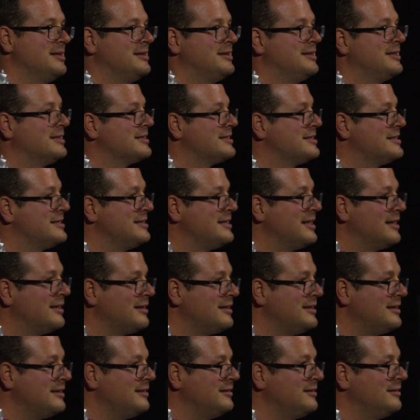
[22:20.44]
There's
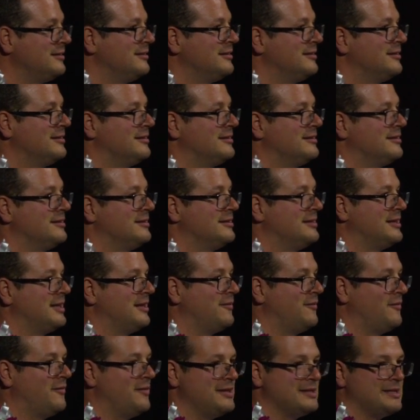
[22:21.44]
nothing that
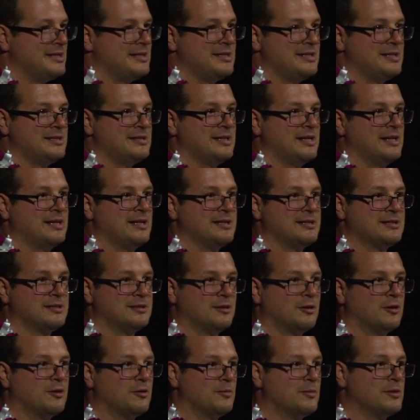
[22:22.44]
physicists and
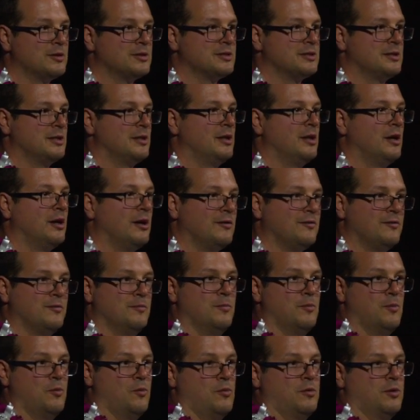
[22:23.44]
astronomers love
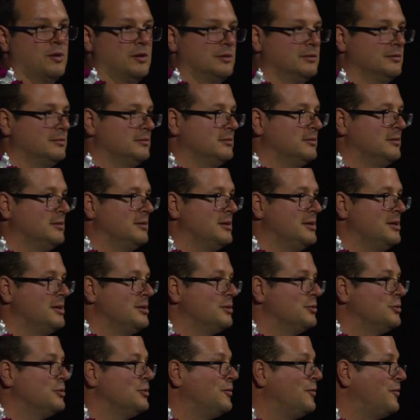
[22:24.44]
more
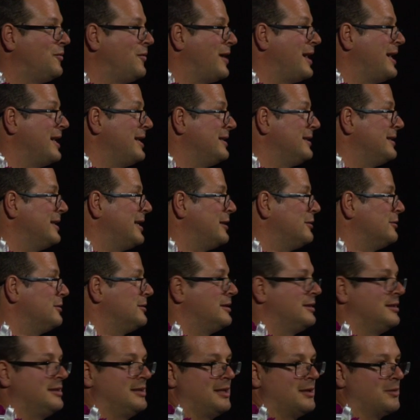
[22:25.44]
to find out
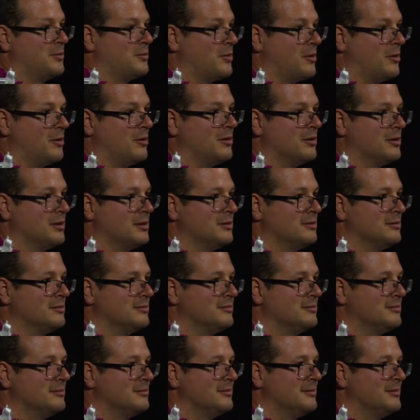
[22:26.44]
that they're wrong.
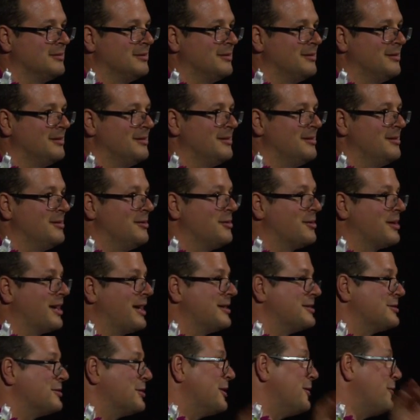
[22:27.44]

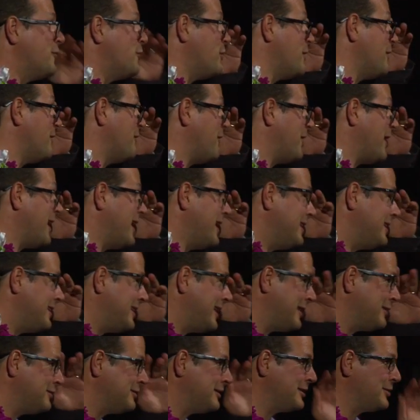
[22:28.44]
Okay, so if we find
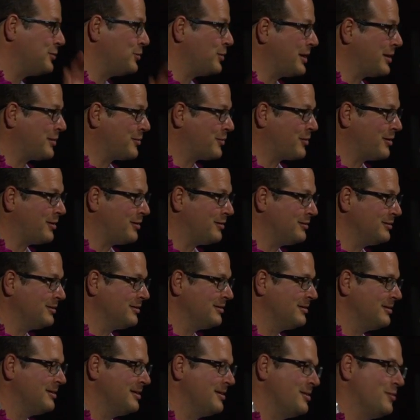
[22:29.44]
out that we are
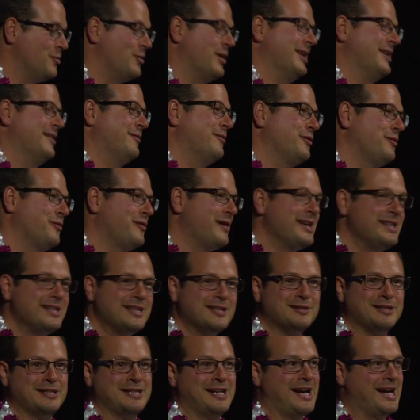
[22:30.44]
wrong, well, if we find
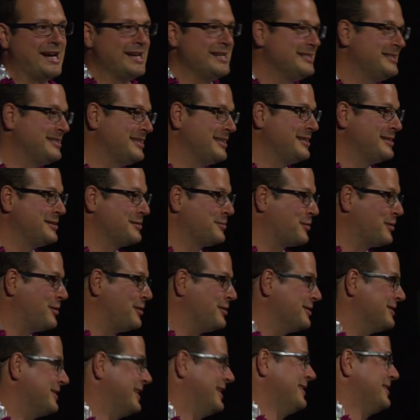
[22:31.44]
out that Einstein is
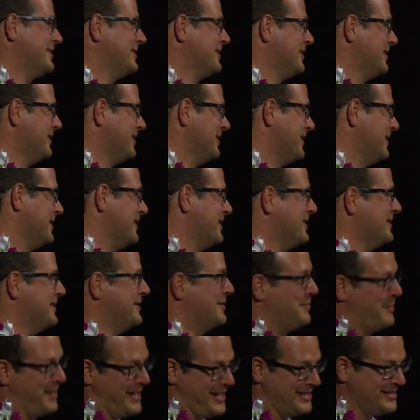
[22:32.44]
wrong, that's
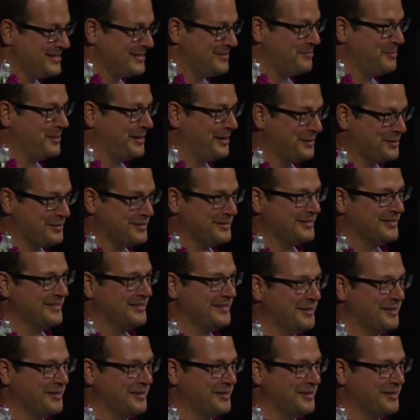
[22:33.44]
the best, because,